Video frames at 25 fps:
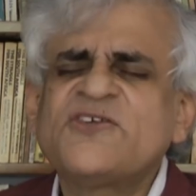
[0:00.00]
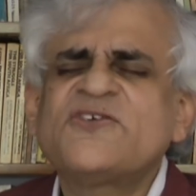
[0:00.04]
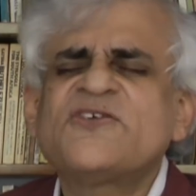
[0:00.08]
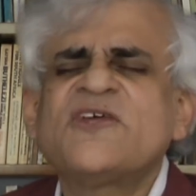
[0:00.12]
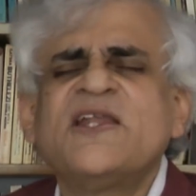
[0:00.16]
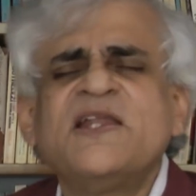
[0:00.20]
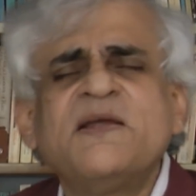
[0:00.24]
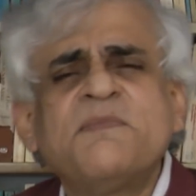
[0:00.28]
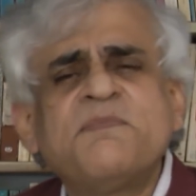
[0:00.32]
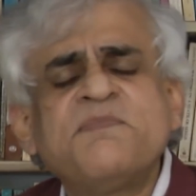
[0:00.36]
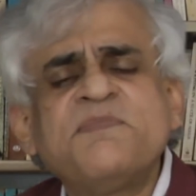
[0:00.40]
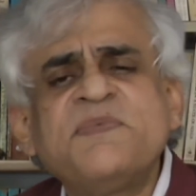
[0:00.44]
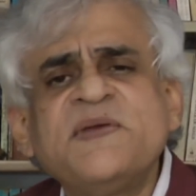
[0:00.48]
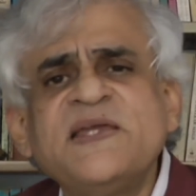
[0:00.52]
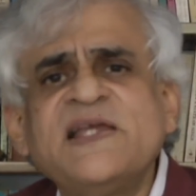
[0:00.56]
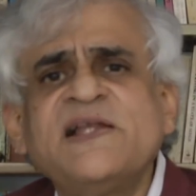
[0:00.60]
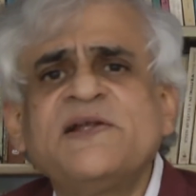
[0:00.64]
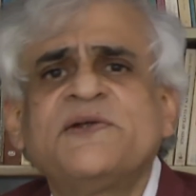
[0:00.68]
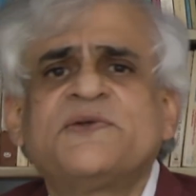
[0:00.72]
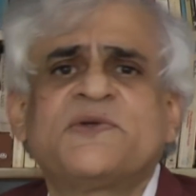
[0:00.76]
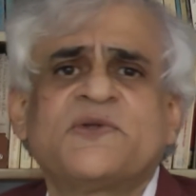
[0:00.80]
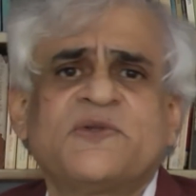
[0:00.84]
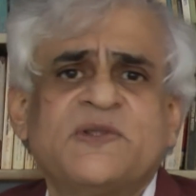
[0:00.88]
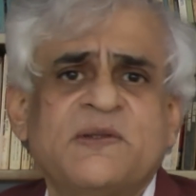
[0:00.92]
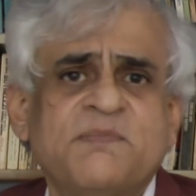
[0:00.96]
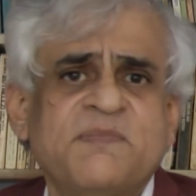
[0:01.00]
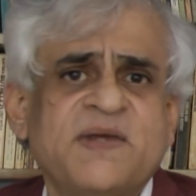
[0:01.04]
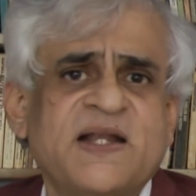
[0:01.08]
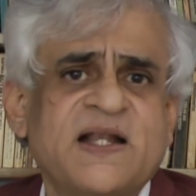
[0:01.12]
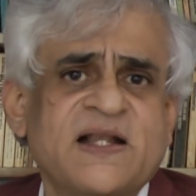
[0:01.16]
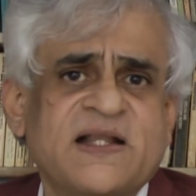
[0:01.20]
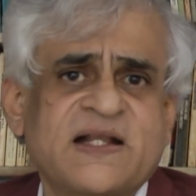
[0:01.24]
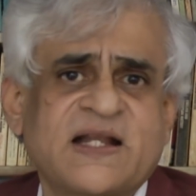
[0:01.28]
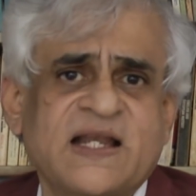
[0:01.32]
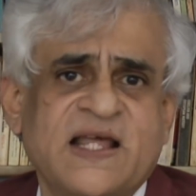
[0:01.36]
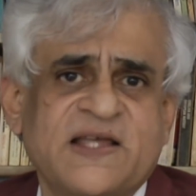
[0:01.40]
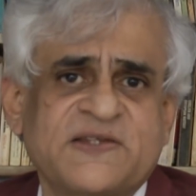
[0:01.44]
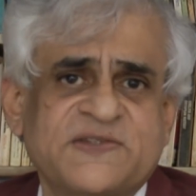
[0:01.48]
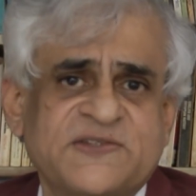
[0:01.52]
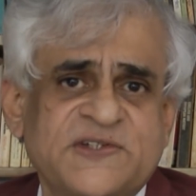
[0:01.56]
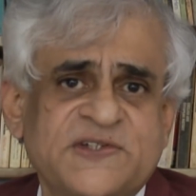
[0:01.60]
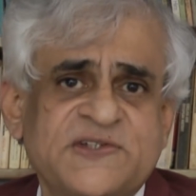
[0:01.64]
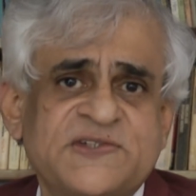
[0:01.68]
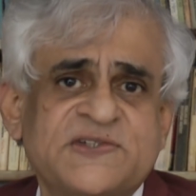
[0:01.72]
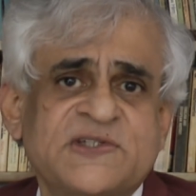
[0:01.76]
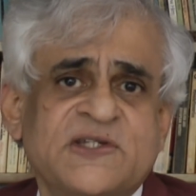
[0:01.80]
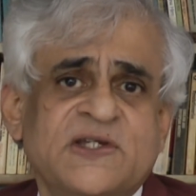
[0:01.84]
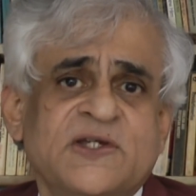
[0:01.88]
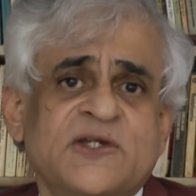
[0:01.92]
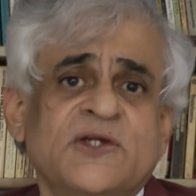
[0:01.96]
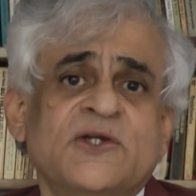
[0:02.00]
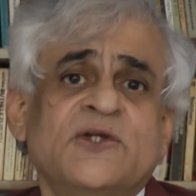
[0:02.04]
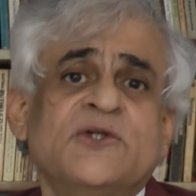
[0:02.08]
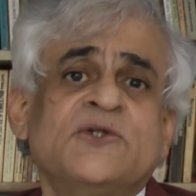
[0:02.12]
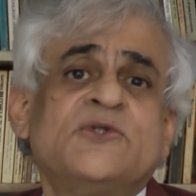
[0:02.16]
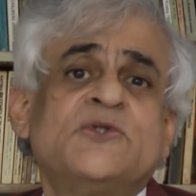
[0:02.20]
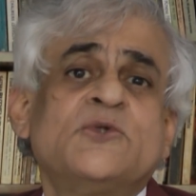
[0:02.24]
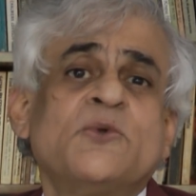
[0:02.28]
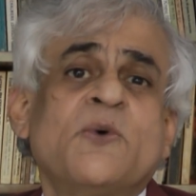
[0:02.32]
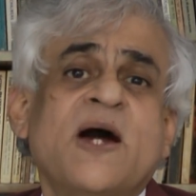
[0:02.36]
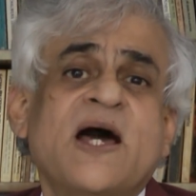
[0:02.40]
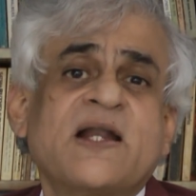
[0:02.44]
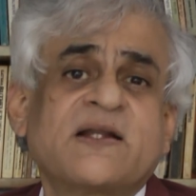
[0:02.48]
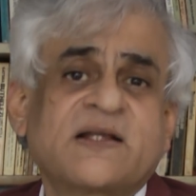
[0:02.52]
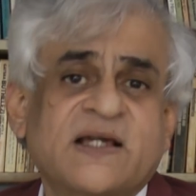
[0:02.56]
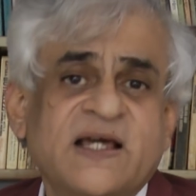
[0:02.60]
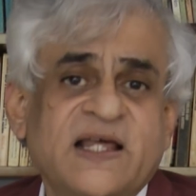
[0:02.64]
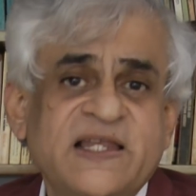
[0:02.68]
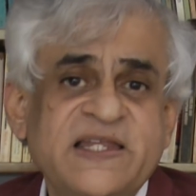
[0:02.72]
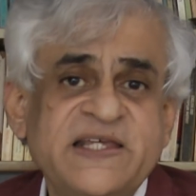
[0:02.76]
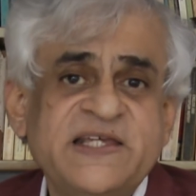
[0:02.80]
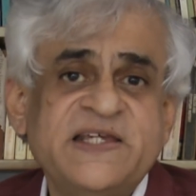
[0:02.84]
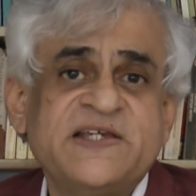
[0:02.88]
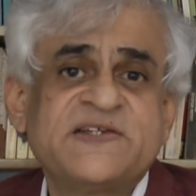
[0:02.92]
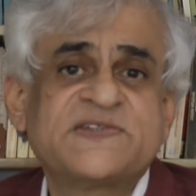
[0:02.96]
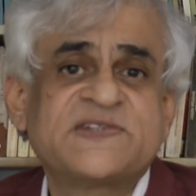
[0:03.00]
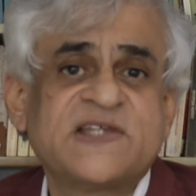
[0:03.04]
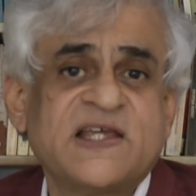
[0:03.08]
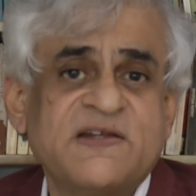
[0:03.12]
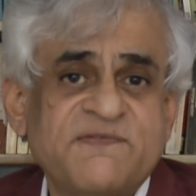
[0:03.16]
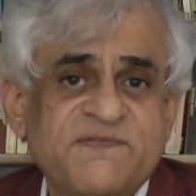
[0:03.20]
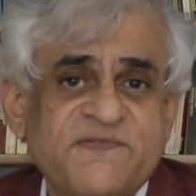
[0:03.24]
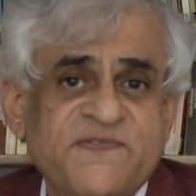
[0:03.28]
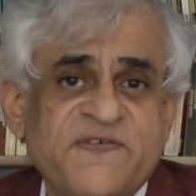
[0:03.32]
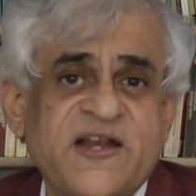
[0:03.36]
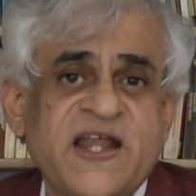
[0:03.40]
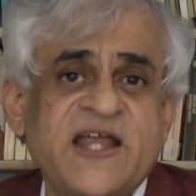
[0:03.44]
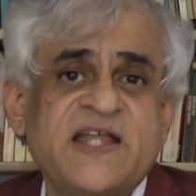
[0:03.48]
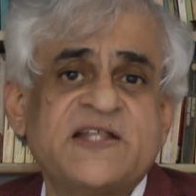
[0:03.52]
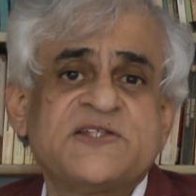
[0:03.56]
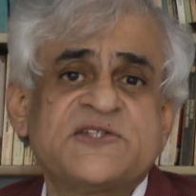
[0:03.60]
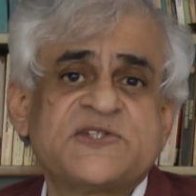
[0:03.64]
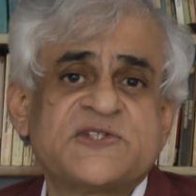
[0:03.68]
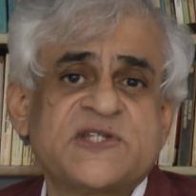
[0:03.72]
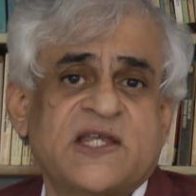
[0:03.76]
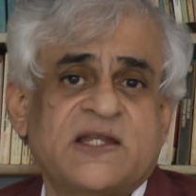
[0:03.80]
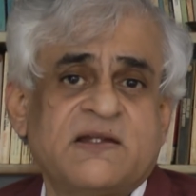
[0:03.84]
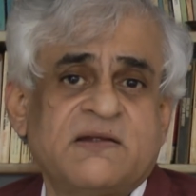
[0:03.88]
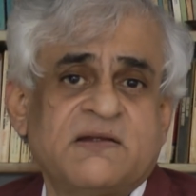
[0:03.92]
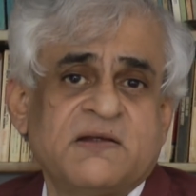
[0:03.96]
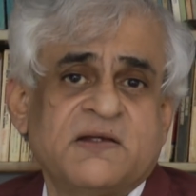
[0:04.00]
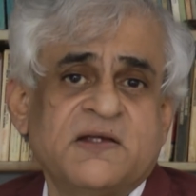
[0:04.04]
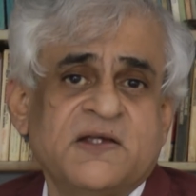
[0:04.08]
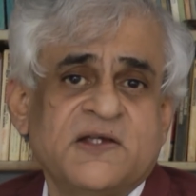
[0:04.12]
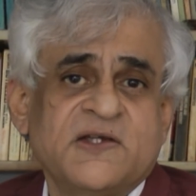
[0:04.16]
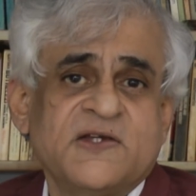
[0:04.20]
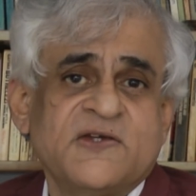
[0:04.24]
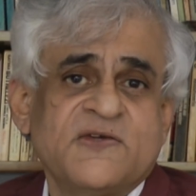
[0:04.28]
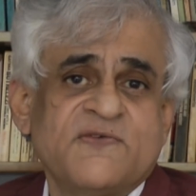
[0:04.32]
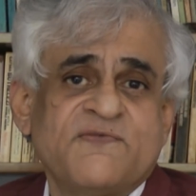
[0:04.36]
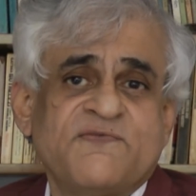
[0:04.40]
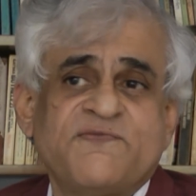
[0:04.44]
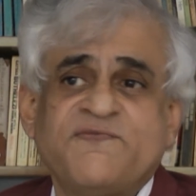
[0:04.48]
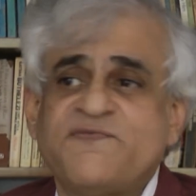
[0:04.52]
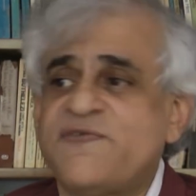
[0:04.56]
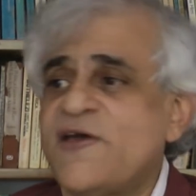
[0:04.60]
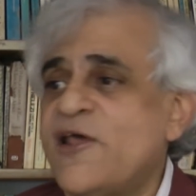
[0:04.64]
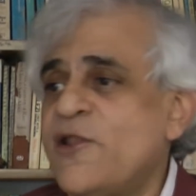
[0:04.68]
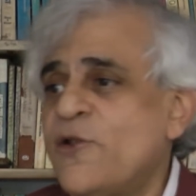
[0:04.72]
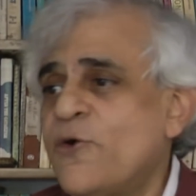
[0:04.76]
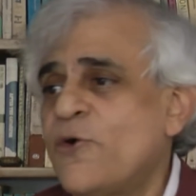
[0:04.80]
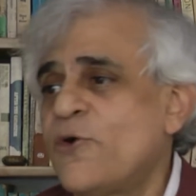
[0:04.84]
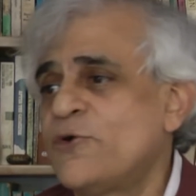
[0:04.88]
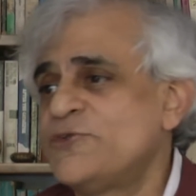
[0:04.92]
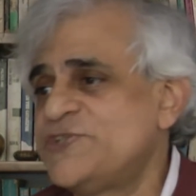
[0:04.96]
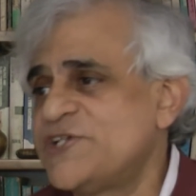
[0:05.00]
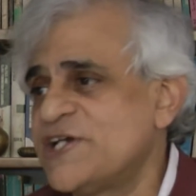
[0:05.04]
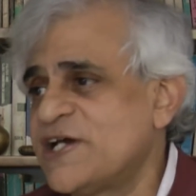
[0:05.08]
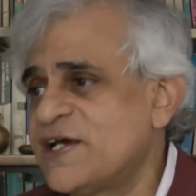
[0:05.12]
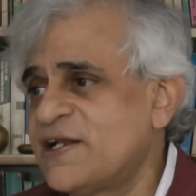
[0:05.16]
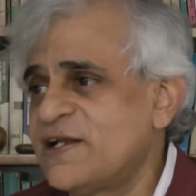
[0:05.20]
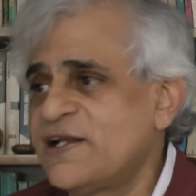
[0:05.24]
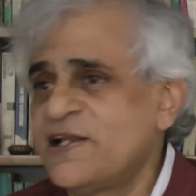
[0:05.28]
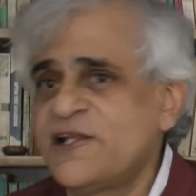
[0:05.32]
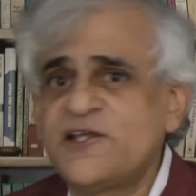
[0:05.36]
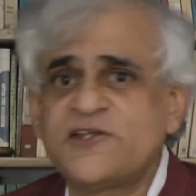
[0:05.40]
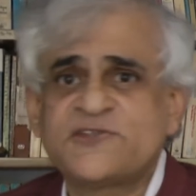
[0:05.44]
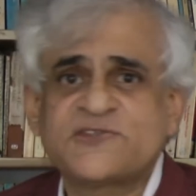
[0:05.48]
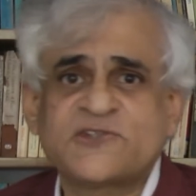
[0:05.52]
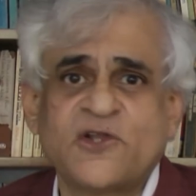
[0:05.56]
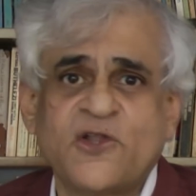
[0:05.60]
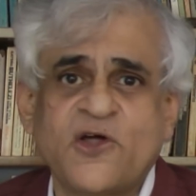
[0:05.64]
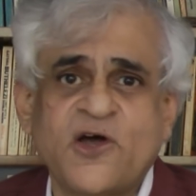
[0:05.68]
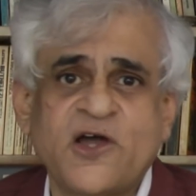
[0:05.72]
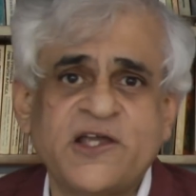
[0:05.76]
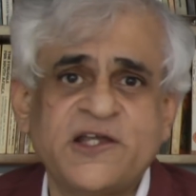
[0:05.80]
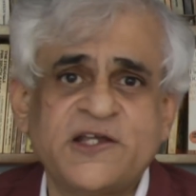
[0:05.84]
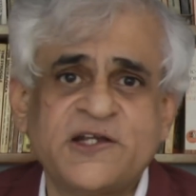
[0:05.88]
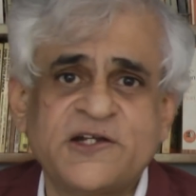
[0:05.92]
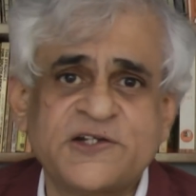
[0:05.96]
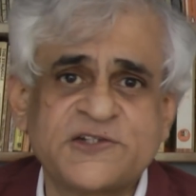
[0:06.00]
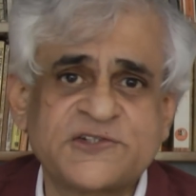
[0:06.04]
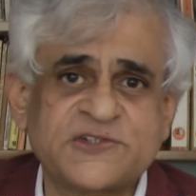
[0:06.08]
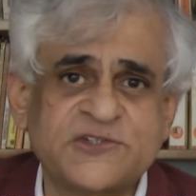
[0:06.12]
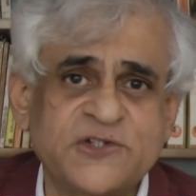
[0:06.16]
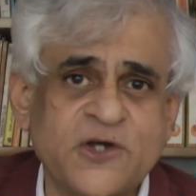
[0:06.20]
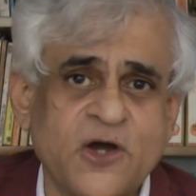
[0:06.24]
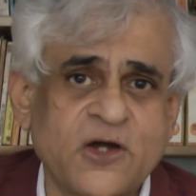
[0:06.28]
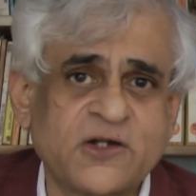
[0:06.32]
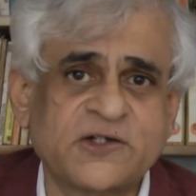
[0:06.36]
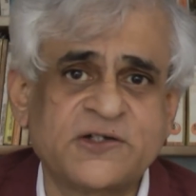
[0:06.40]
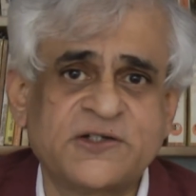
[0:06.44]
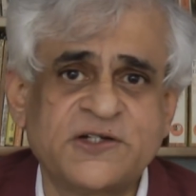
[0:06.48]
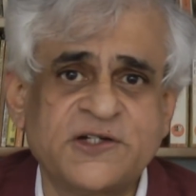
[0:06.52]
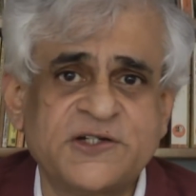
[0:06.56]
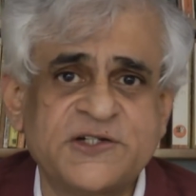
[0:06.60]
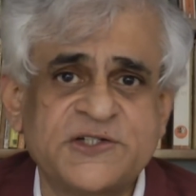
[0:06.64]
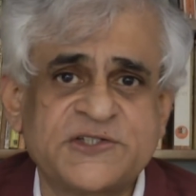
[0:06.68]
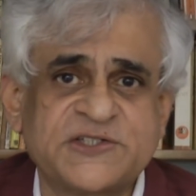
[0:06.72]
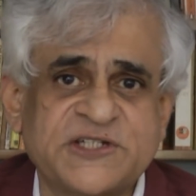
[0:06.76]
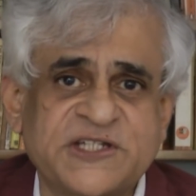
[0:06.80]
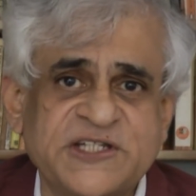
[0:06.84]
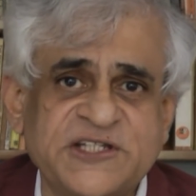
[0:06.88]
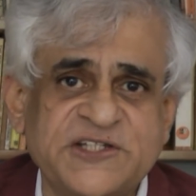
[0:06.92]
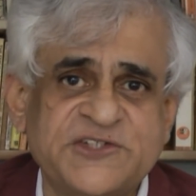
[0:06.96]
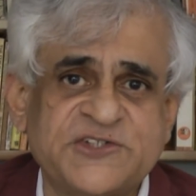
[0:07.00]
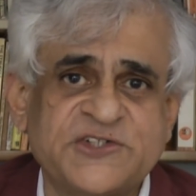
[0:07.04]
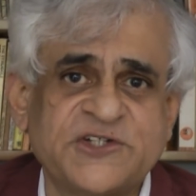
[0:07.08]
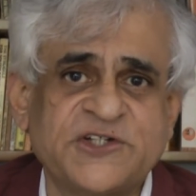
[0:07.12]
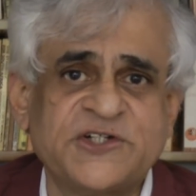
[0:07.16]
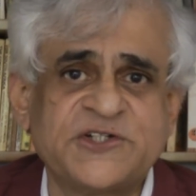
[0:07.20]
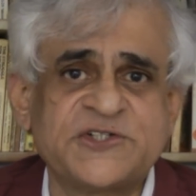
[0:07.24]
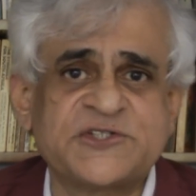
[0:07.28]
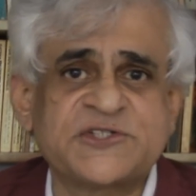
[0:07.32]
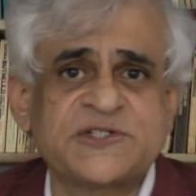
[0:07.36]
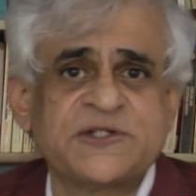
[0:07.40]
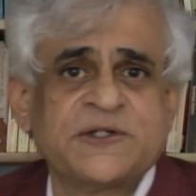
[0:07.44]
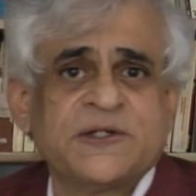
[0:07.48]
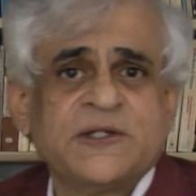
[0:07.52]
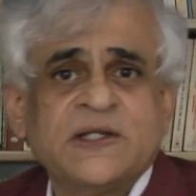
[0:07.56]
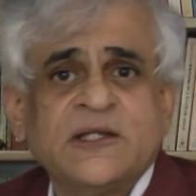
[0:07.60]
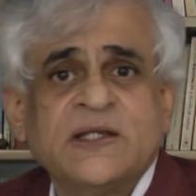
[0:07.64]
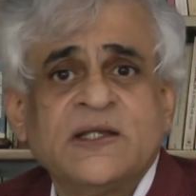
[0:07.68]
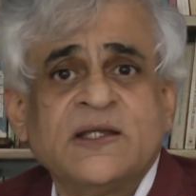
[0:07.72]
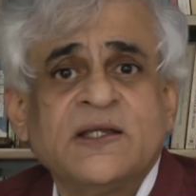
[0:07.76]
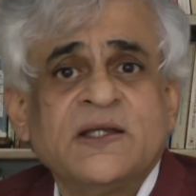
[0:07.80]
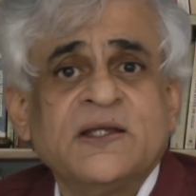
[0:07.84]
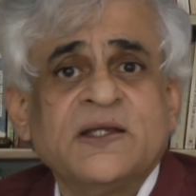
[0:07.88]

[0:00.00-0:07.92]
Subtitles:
This is an appeal to the middle classes, to our colleagues and friends and fellow journalists, lawyers, doctors, teachers.